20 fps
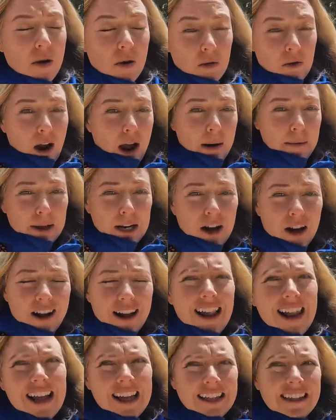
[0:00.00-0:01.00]

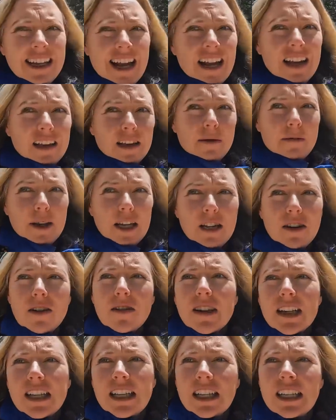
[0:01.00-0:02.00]
Rabanal del Camino.